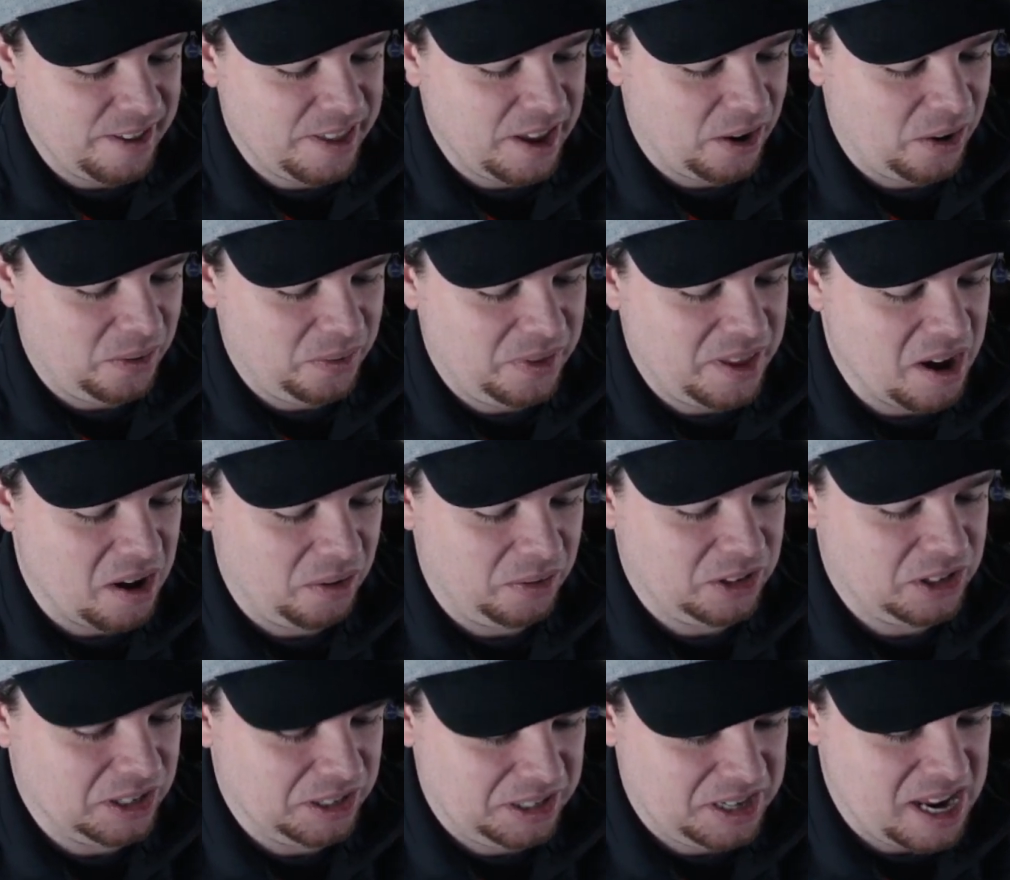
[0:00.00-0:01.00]
They'll
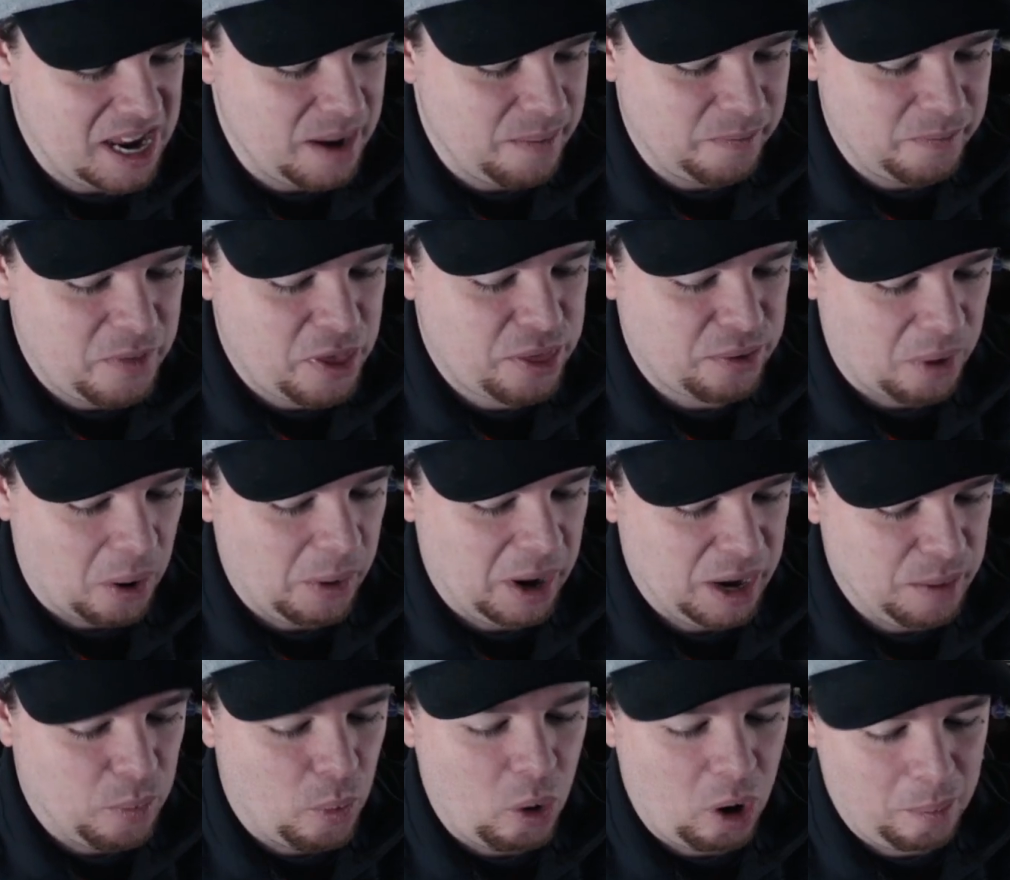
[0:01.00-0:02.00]
just keep
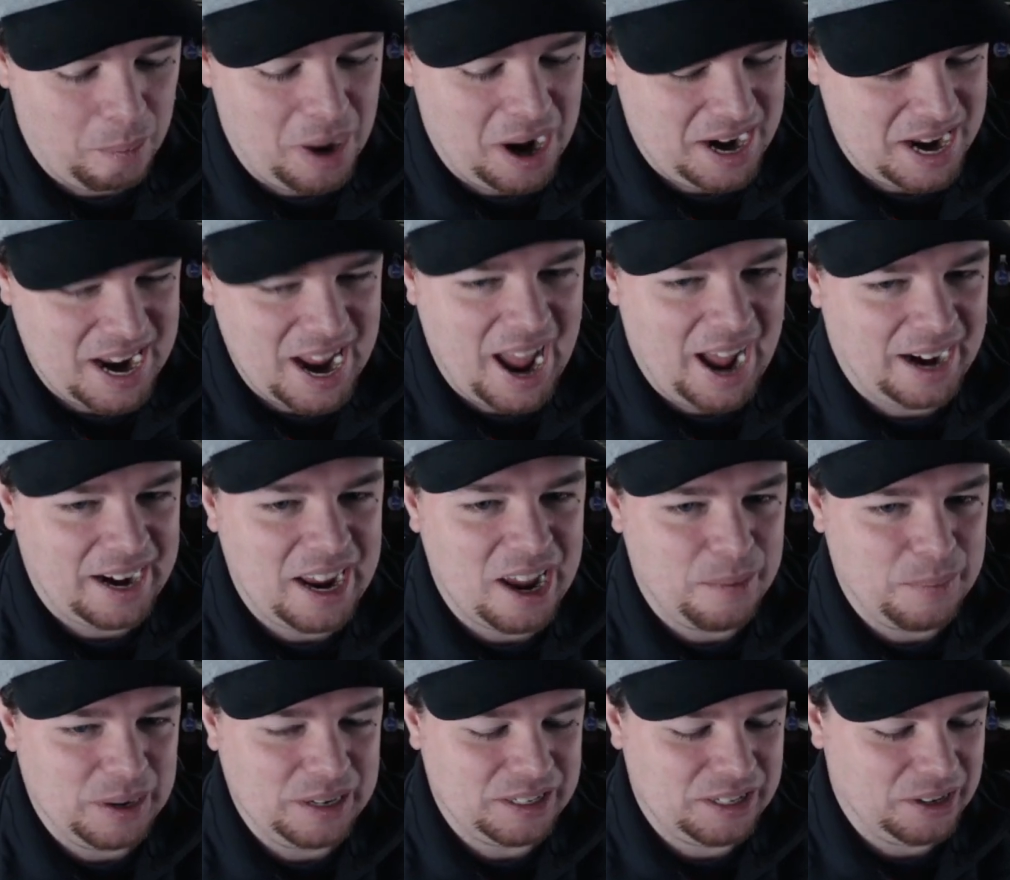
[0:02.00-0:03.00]
throwing more money at
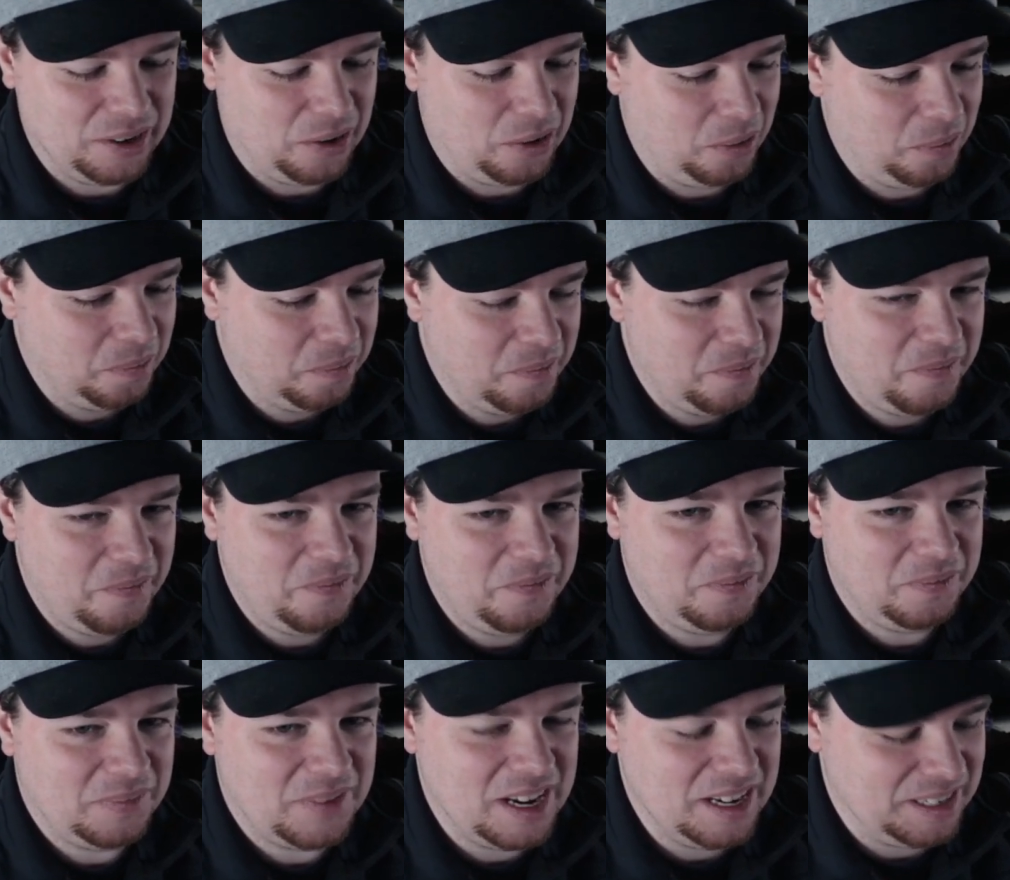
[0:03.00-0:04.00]
him until
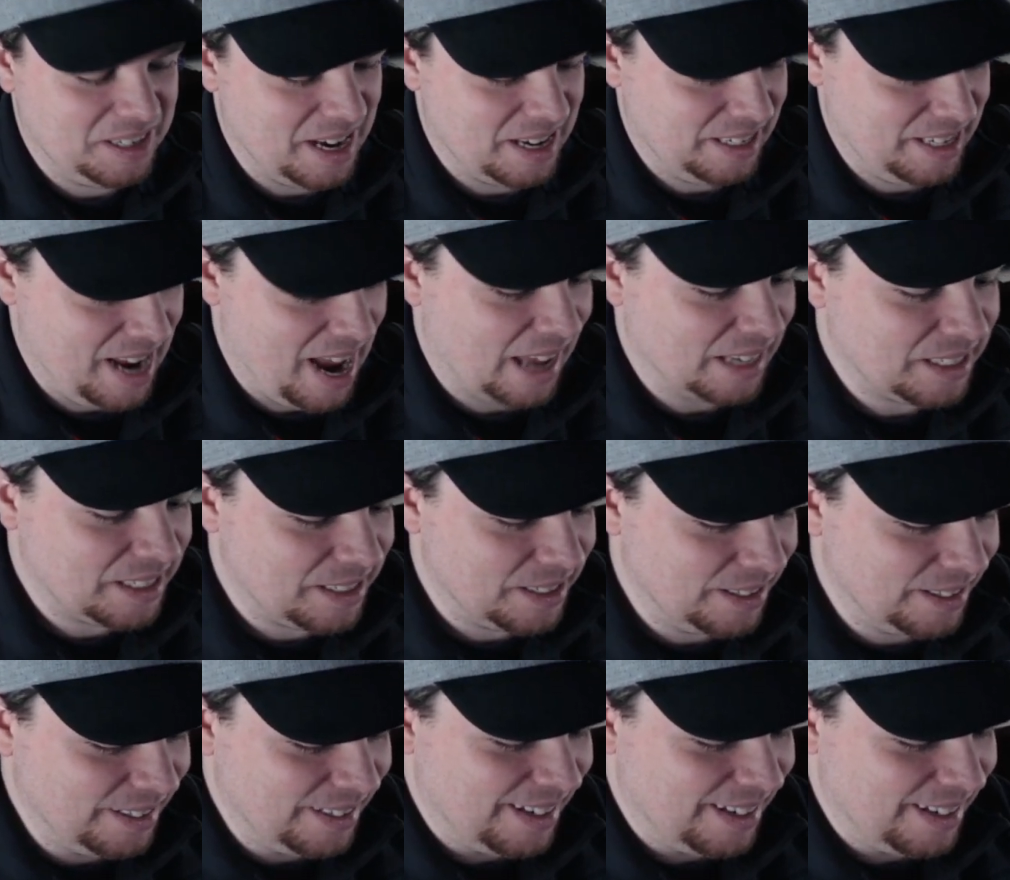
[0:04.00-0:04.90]
he says yes.